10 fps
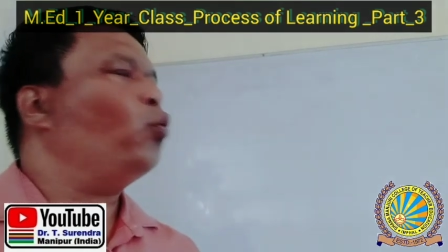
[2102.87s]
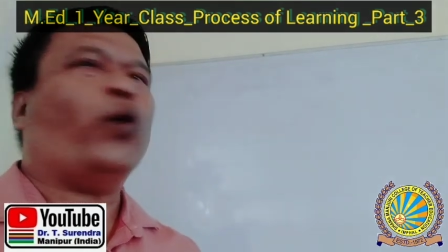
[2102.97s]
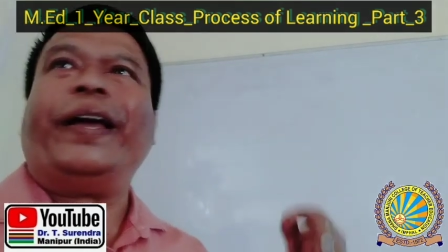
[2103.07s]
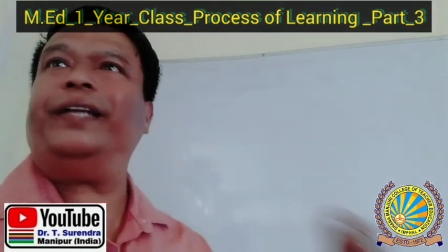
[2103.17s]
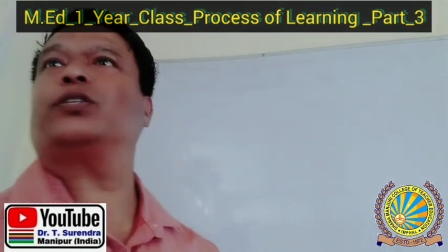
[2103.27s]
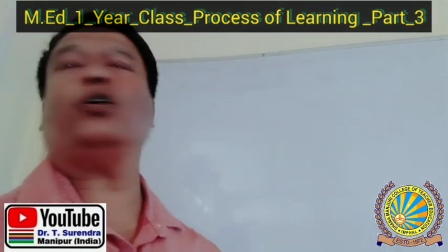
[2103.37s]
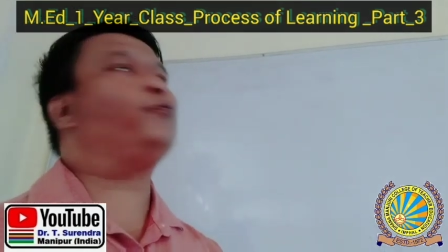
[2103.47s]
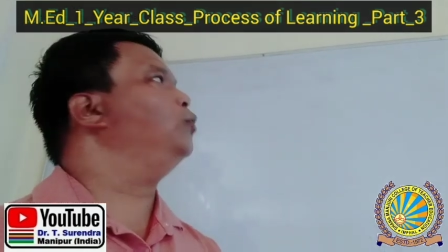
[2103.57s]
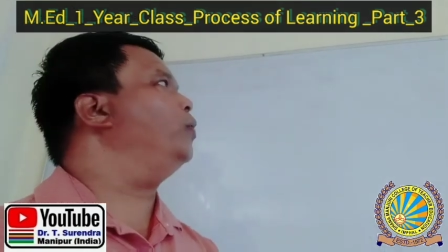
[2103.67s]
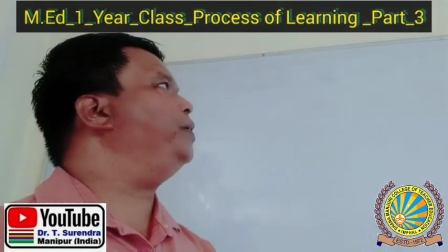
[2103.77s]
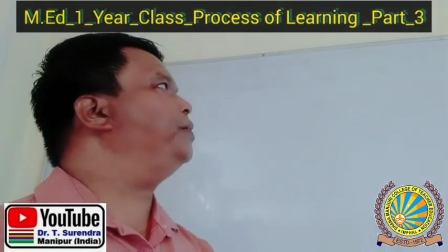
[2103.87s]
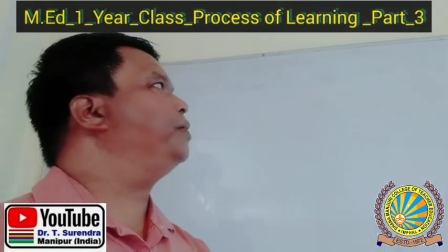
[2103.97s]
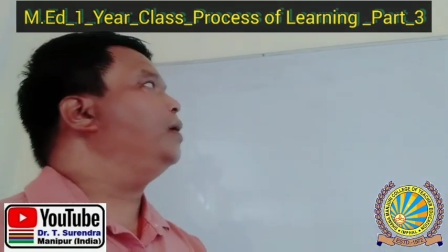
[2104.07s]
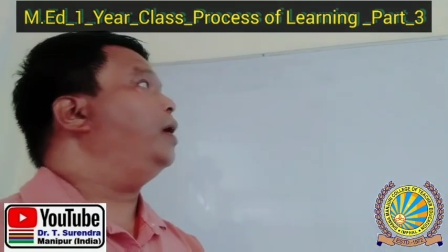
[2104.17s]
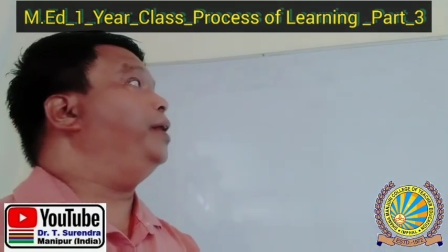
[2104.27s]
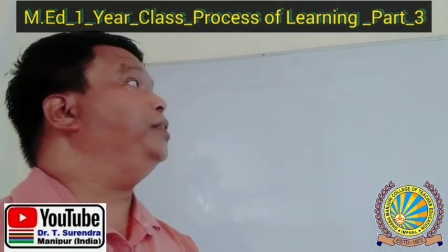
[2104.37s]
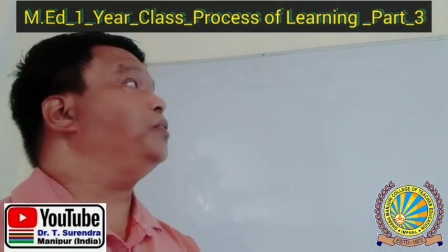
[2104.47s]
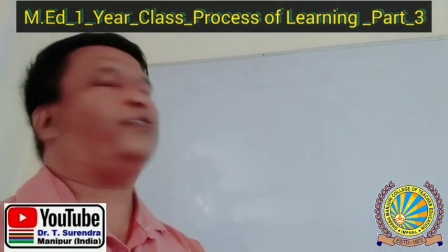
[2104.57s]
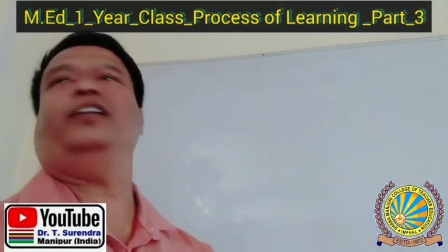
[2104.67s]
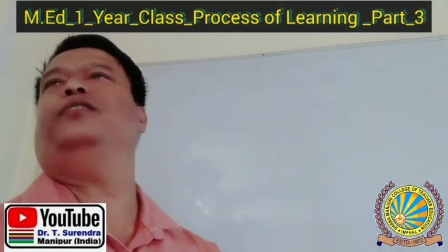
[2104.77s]
ways of knowing and
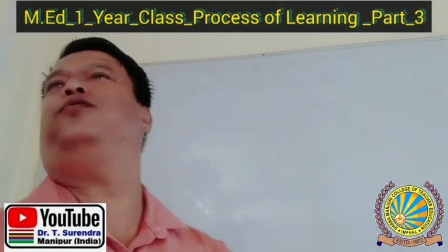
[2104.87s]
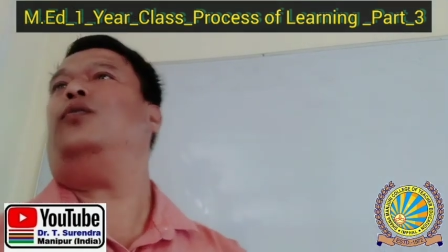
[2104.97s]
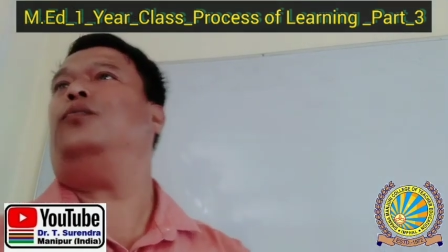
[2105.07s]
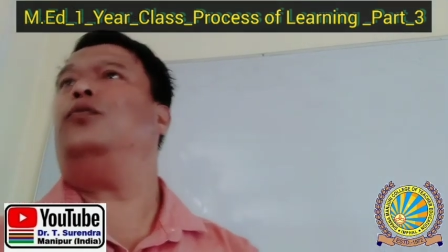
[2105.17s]
different form